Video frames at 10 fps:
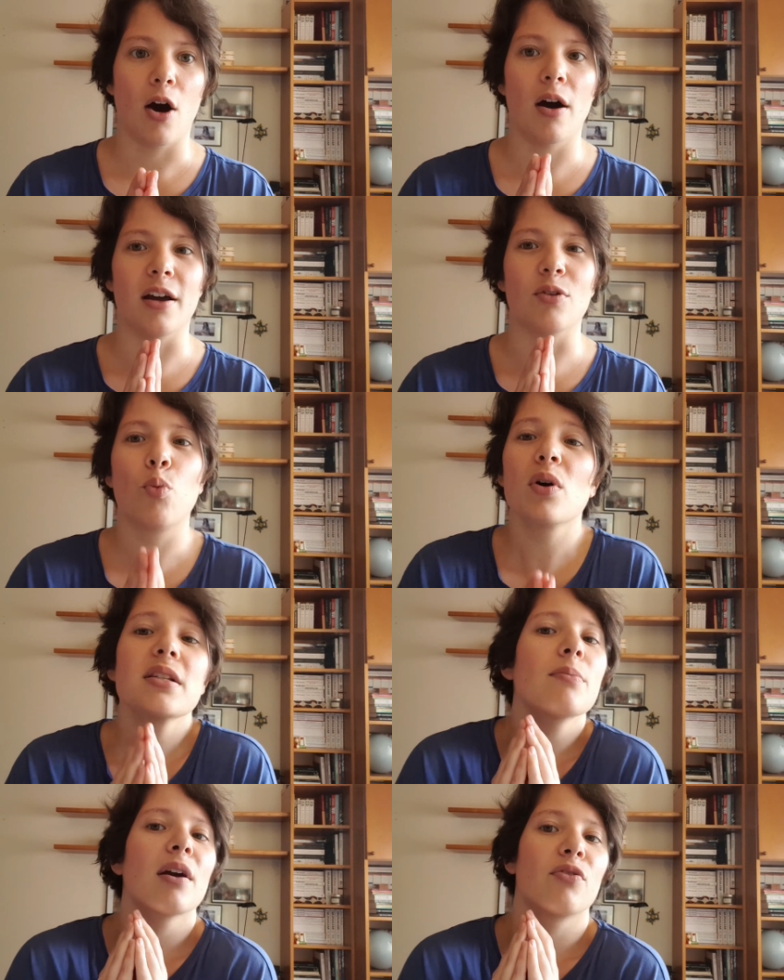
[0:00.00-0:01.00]
It
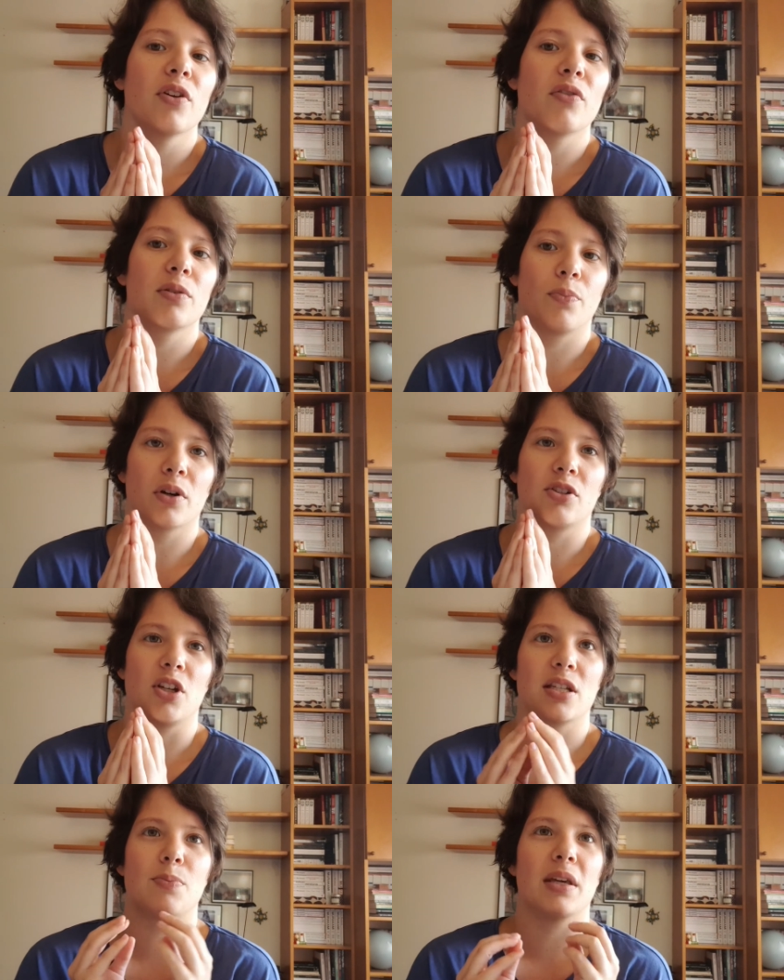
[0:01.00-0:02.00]
wasn't my favorite book
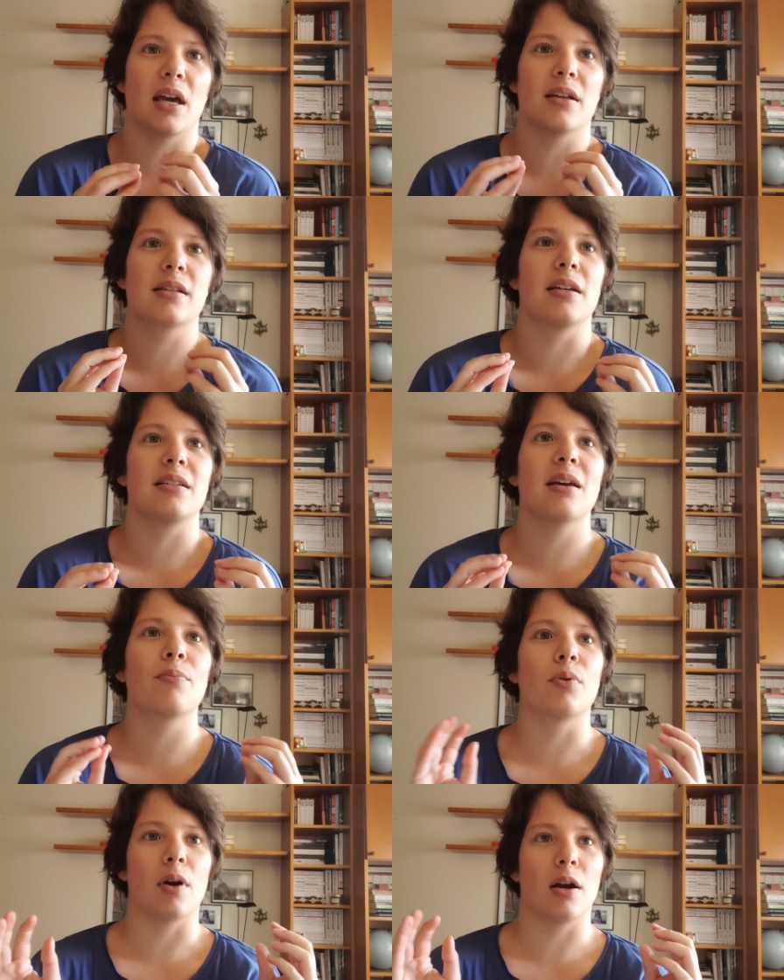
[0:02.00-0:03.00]
just because
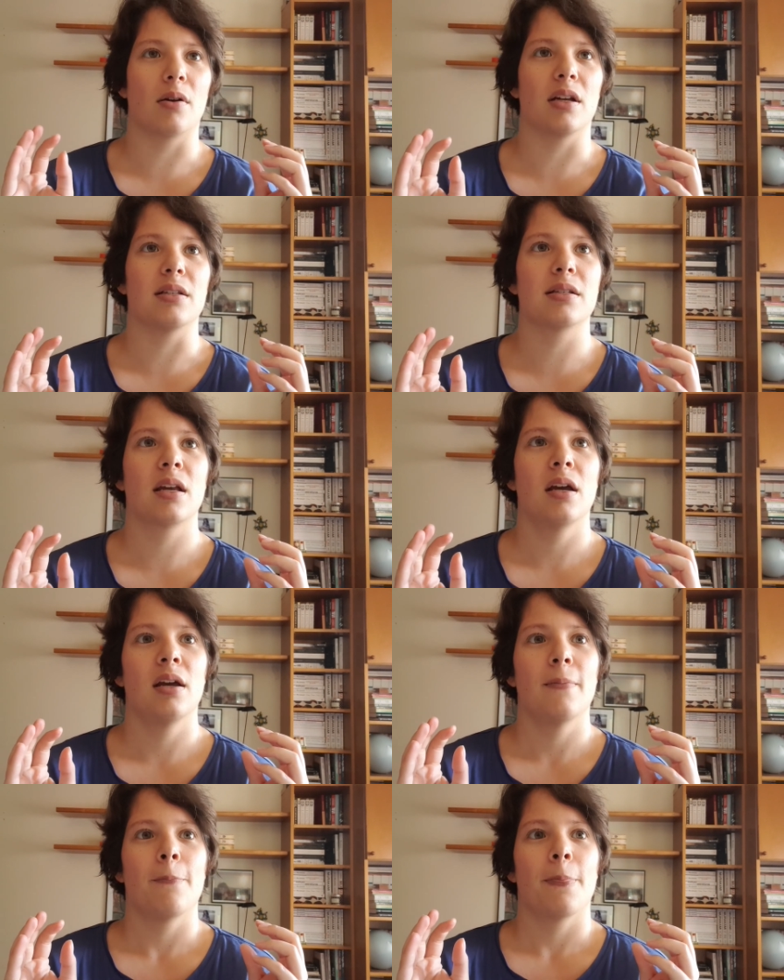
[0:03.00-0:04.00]
contemporaries
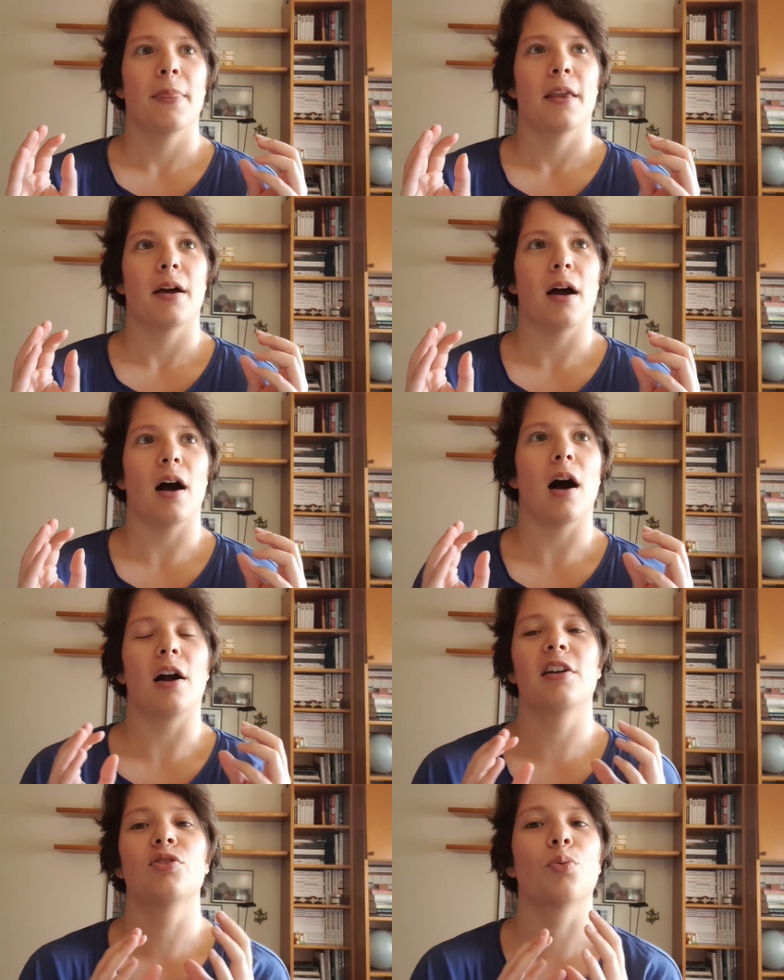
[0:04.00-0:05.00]

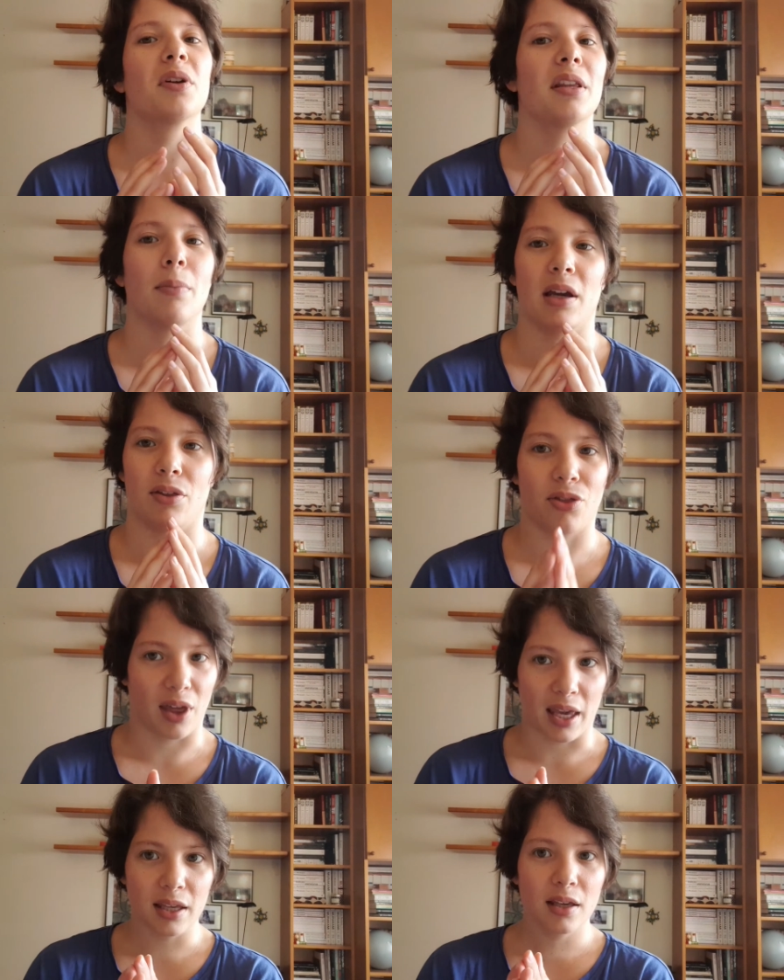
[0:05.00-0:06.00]
aren't really my
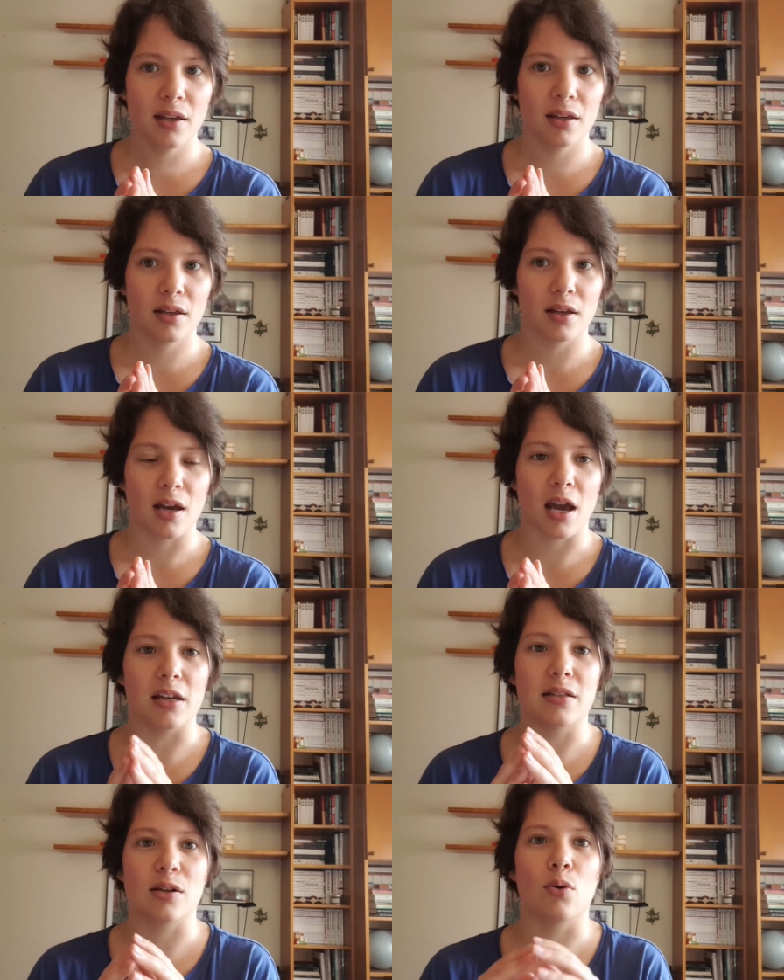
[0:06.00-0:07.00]
thing,
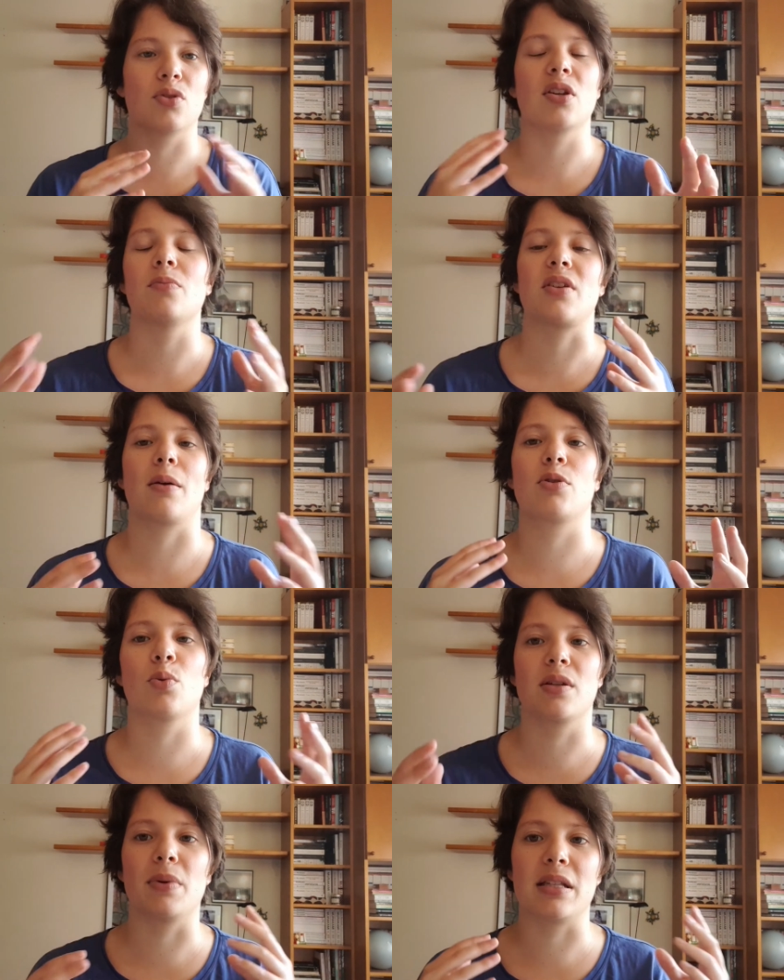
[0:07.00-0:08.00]
and so sometimes it
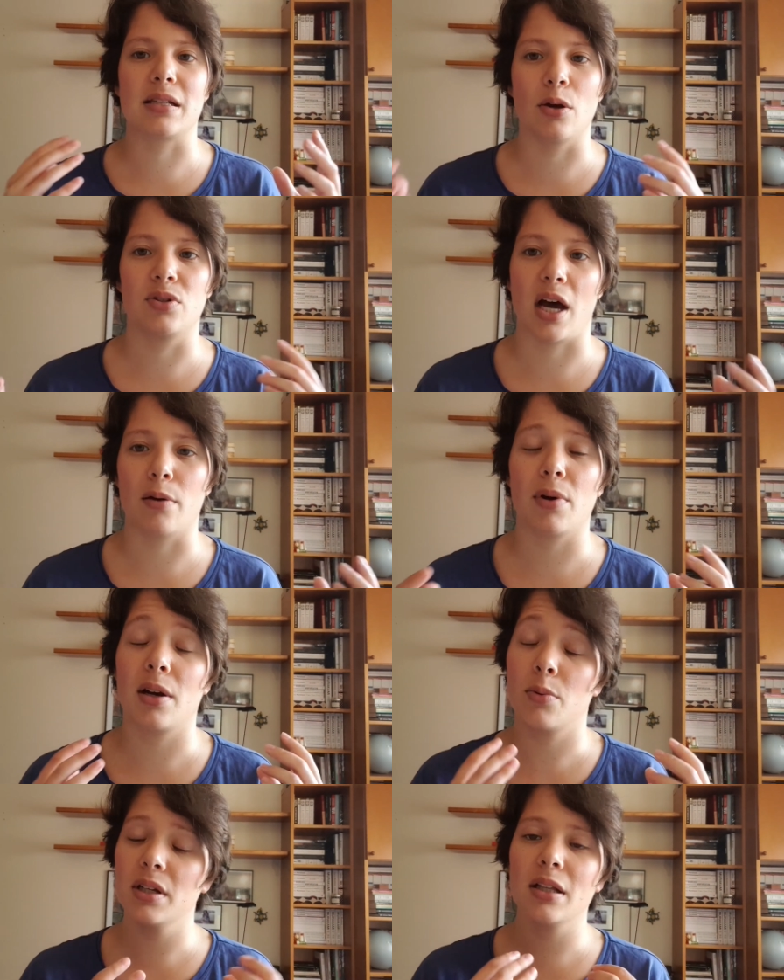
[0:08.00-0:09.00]
was a bit slowed down, but I
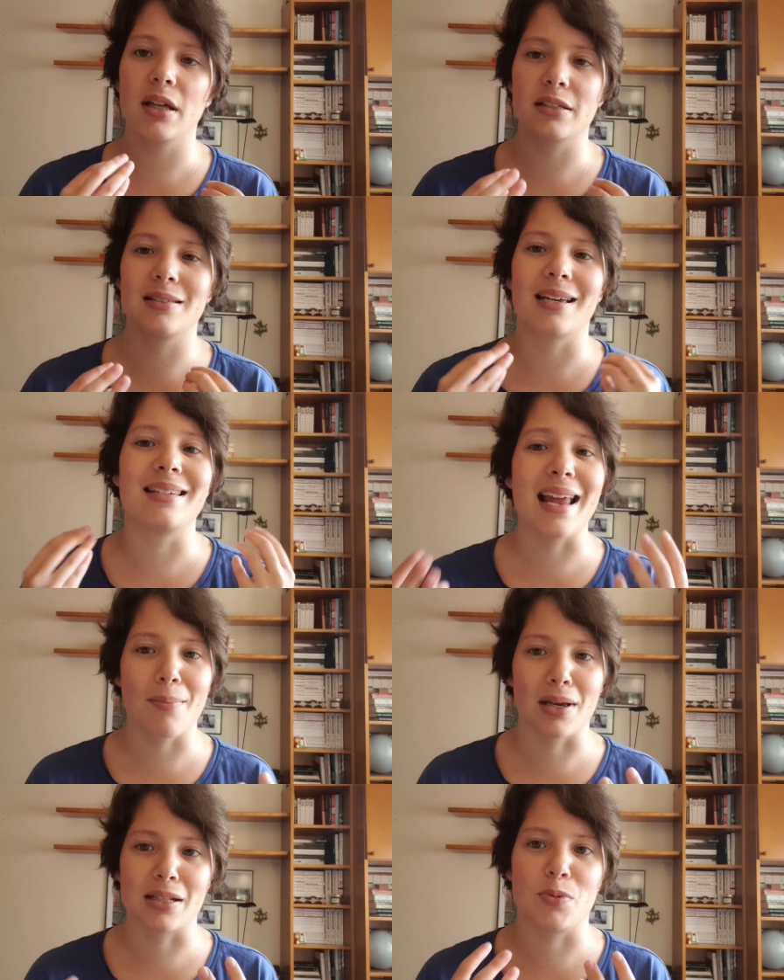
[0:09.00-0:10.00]
really like the
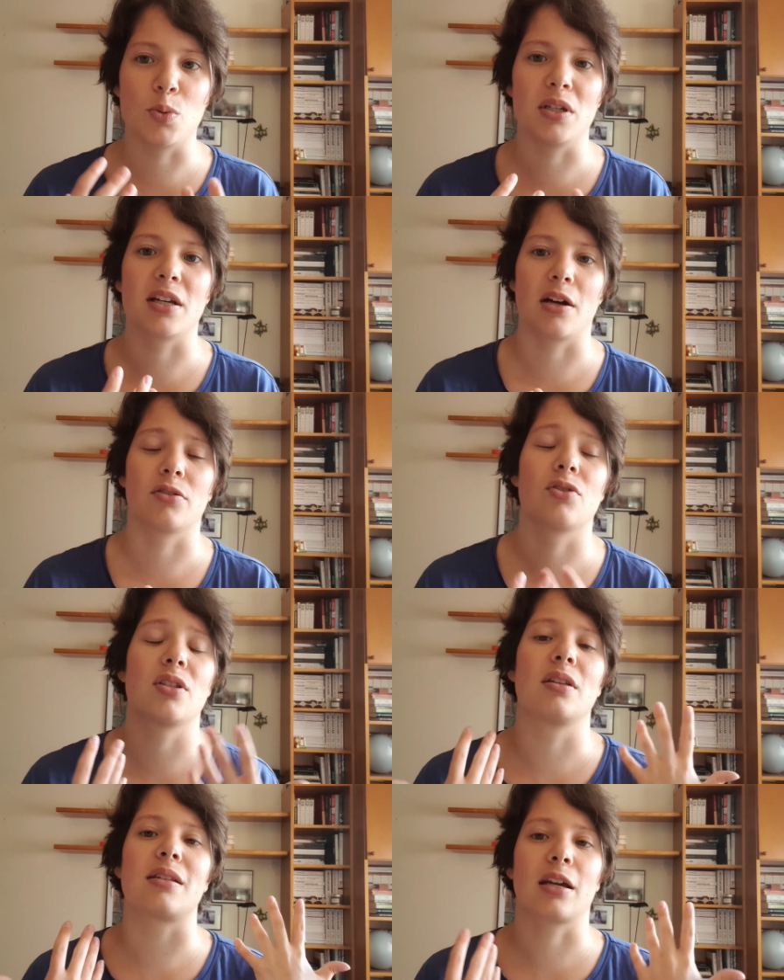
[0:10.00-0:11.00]
dynamics between the characters
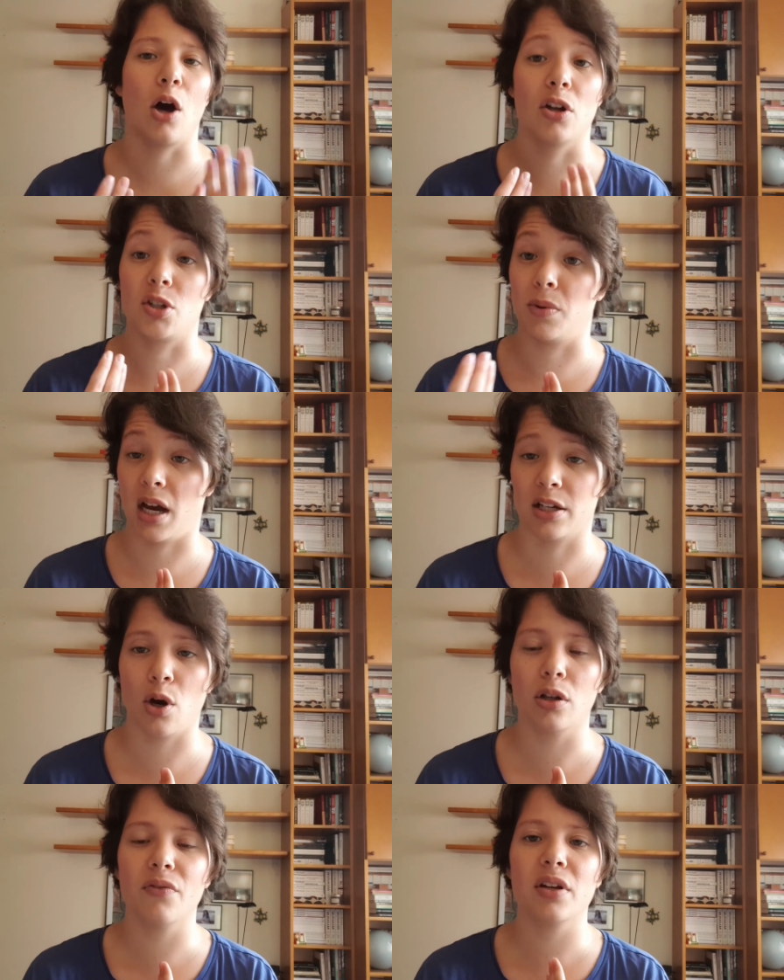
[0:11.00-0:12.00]
and the psychology behind
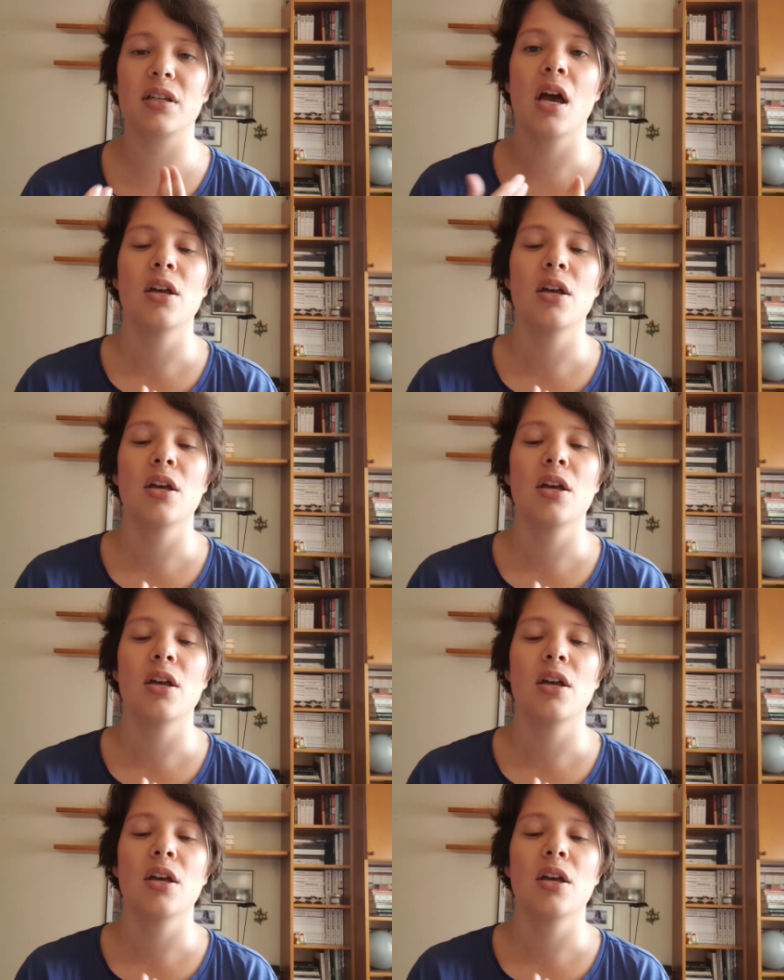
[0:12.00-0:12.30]
all of it.